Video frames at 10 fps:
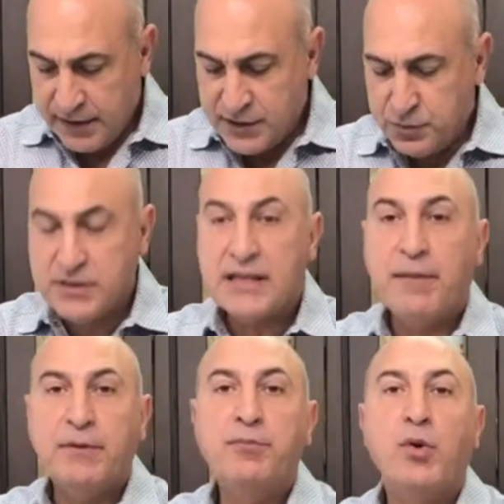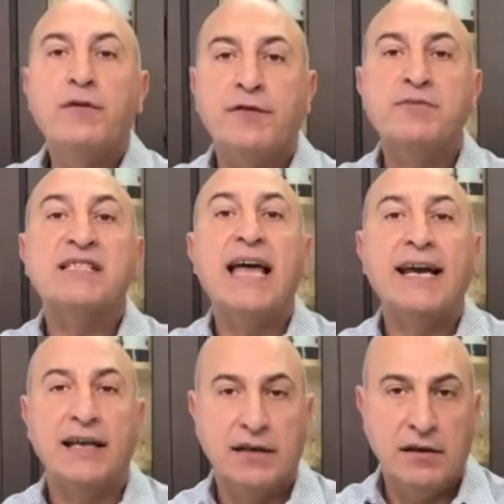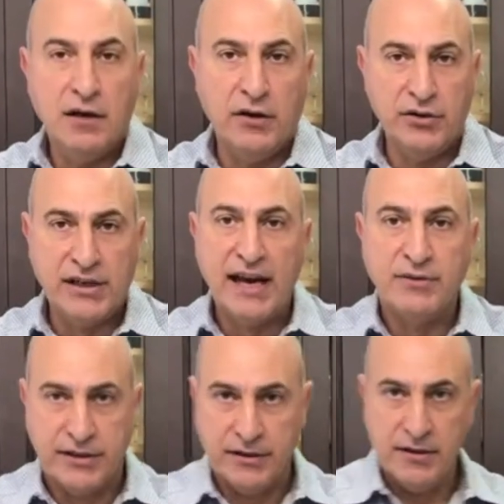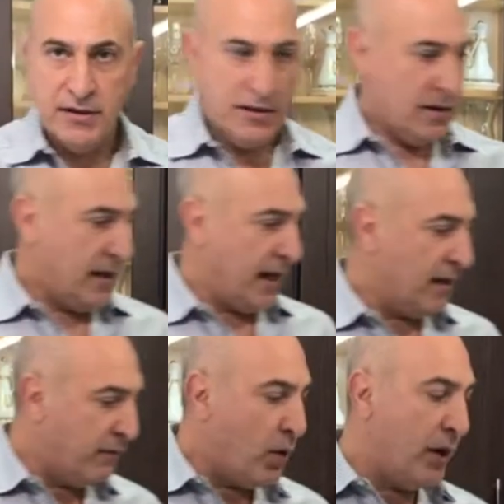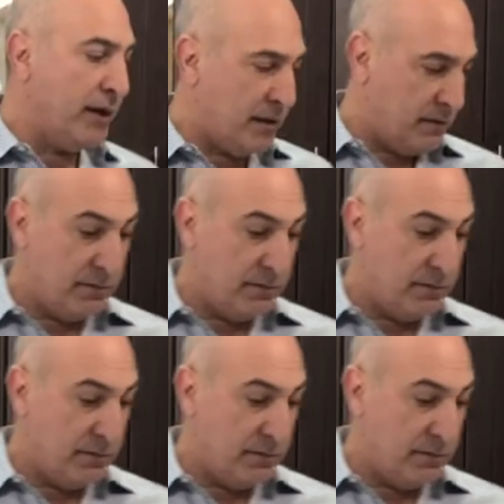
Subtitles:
This will stop the board from sliding on your counter and avoid